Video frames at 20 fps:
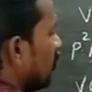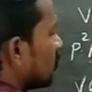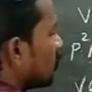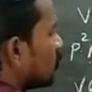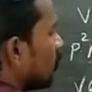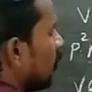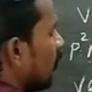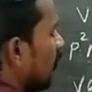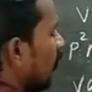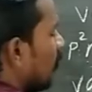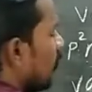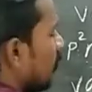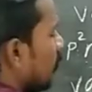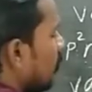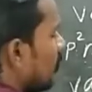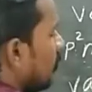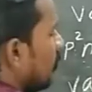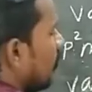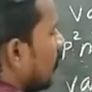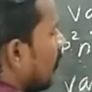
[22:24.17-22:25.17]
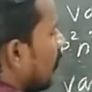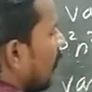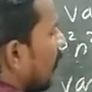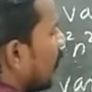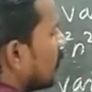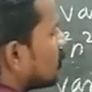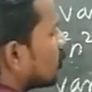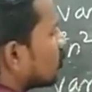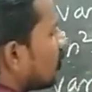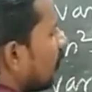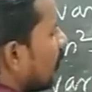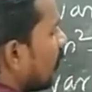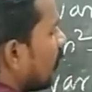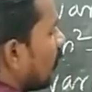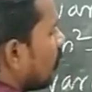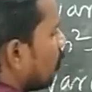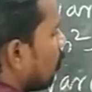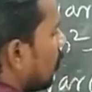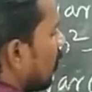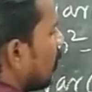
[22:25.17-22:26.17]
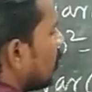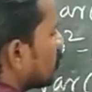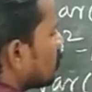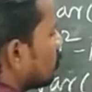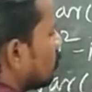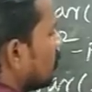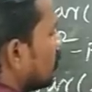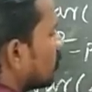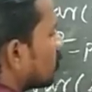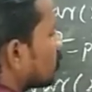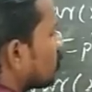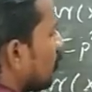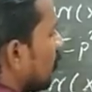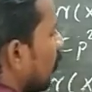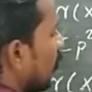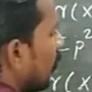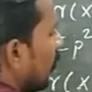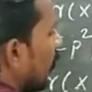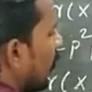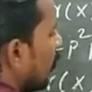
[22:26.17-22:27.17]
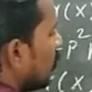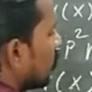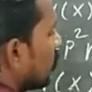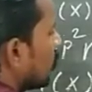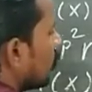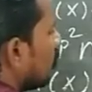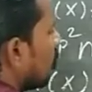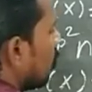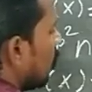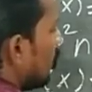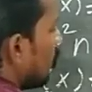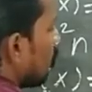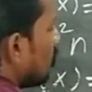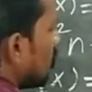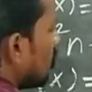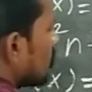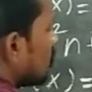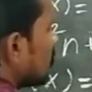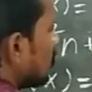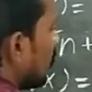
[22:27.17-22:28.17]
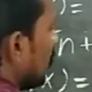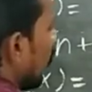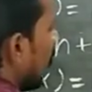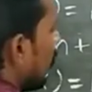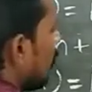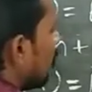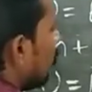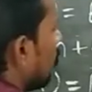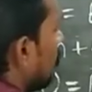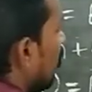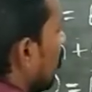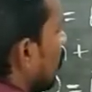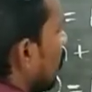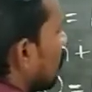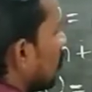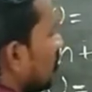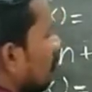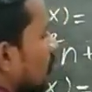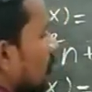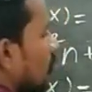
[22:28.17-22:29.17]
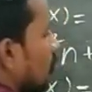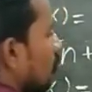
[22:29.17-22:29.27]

square n square minus p square n plus np